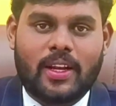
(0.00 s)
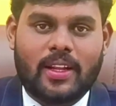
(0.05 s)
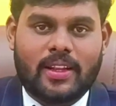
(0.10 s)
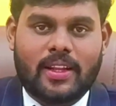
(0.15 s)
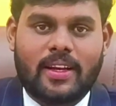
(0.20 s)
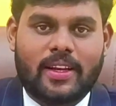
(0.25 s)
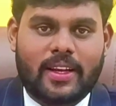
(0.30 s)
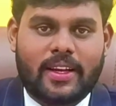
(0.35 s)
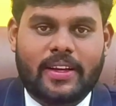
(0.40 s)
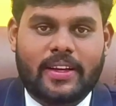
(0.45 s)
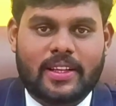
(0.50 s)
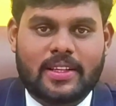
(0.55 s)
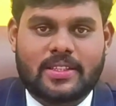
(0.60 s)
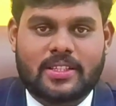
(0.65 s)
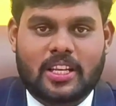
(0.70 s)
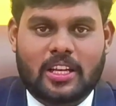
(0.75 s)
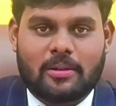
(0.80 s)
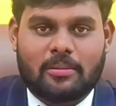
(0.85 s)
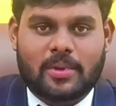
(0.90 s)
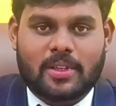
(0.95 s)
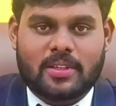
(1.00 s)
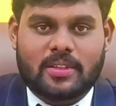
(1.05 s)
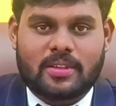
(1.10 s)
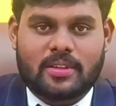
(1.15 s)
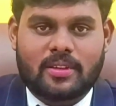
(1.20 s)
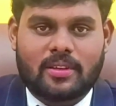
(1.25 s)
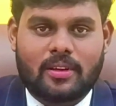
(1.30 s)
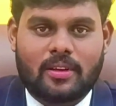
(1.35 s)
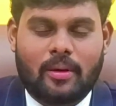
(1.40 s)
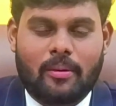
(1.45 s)
in the DT
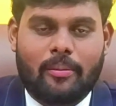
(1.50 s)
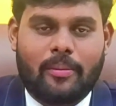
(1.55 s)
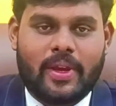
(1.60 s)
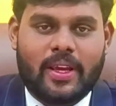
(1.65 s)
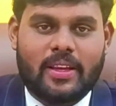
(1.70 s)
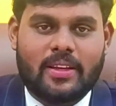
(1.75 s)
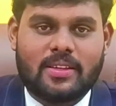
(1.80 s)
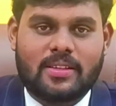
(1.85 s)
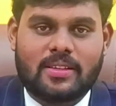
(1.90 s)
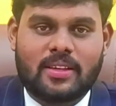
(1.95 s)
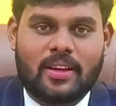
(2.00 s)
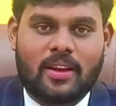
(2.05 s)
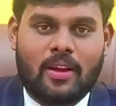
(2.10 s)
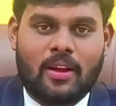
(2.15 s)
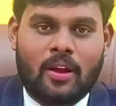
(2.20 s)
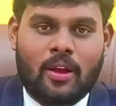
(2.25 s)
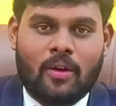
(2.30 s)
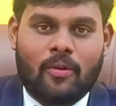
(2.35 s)
syllabus, means